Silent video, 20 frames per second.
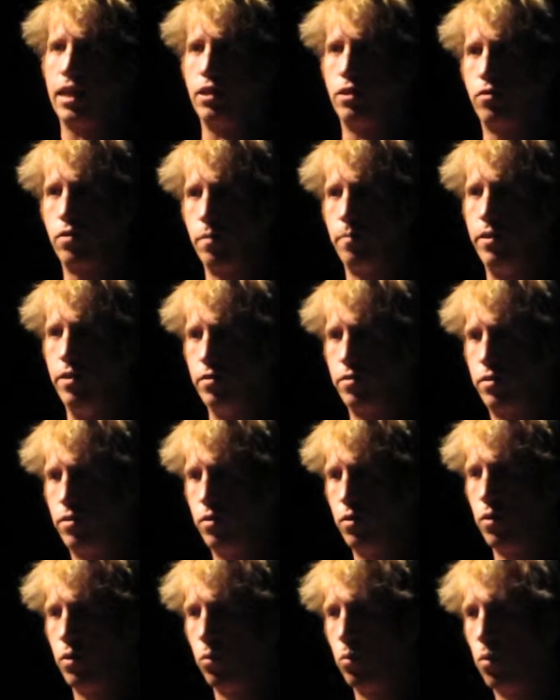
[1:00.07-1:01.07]
contributors to the
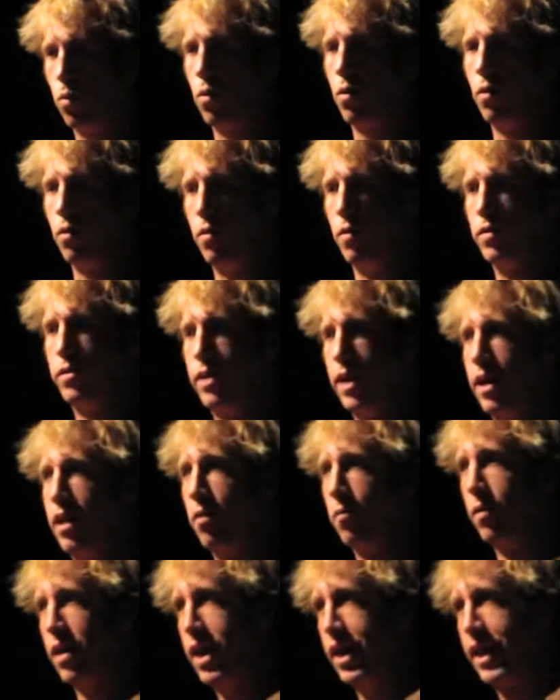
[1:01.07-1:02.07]
war on terror, what
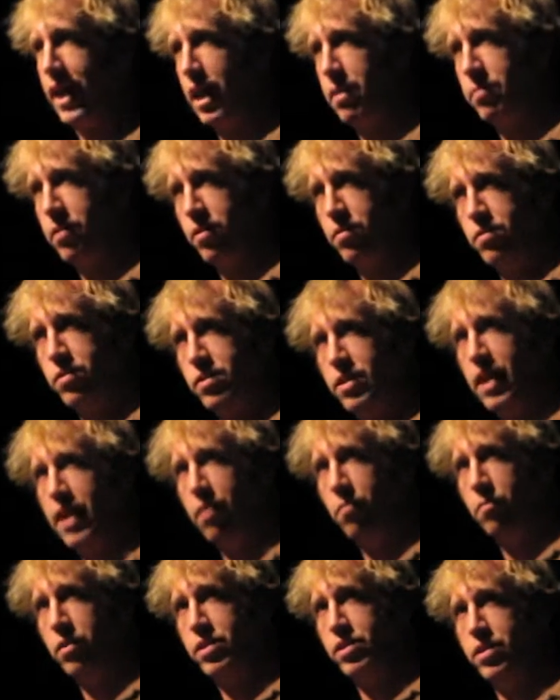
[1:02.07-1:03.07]
I came to understand,
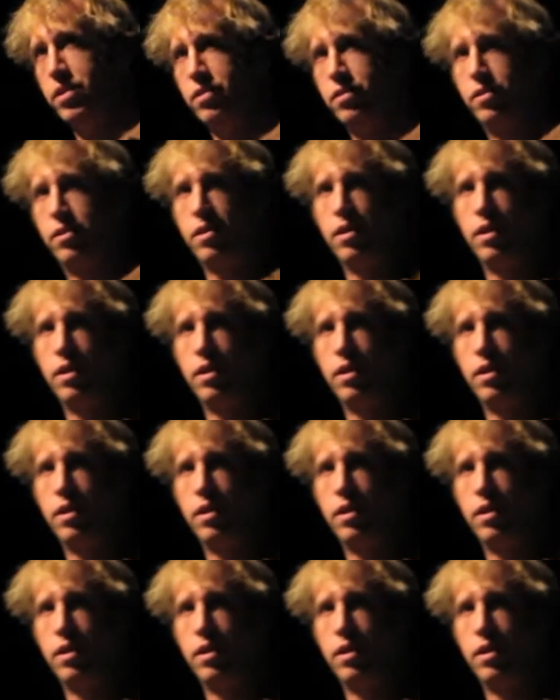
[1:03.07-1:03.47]
which is